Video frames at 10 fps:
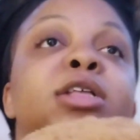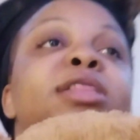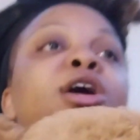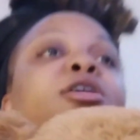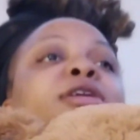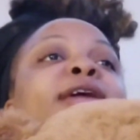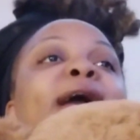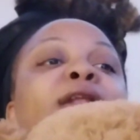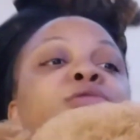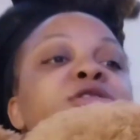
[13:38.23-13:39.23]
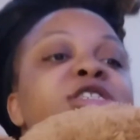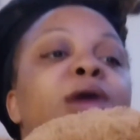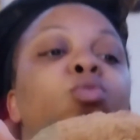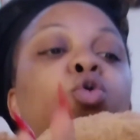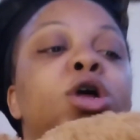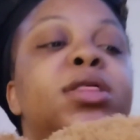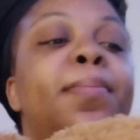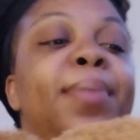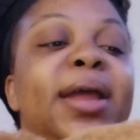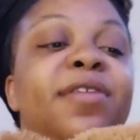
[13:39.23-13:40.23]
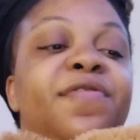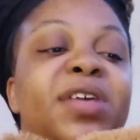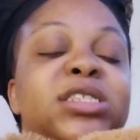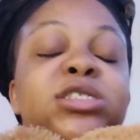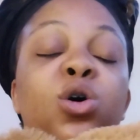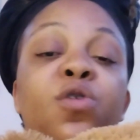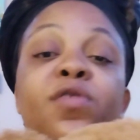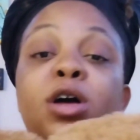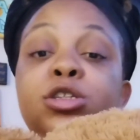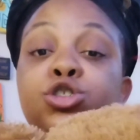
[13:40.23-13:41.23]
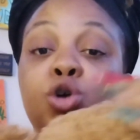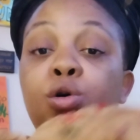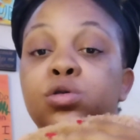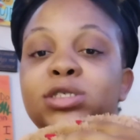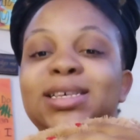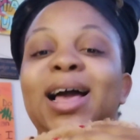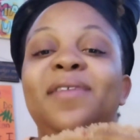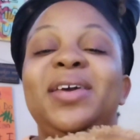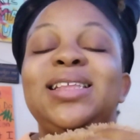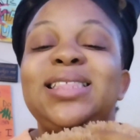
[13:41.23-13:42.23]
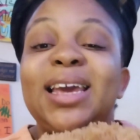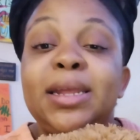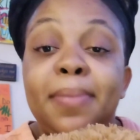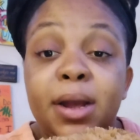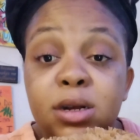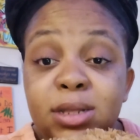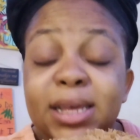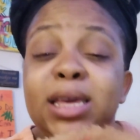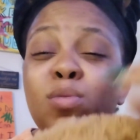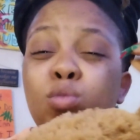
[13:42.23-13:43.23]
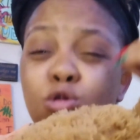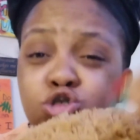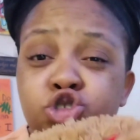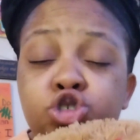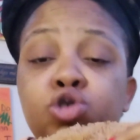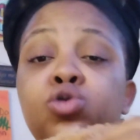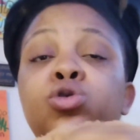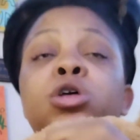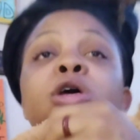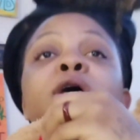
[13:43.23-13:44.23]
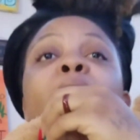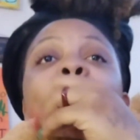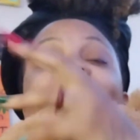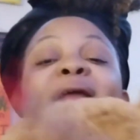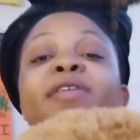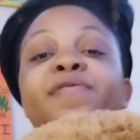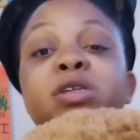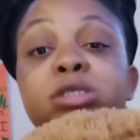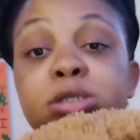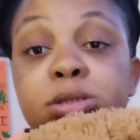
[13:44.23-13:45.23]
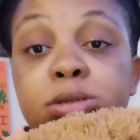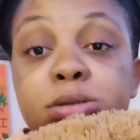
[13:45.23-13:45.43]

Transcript: The other day I looked up what are the benefits of adults having teddy bears, like emotional benefits.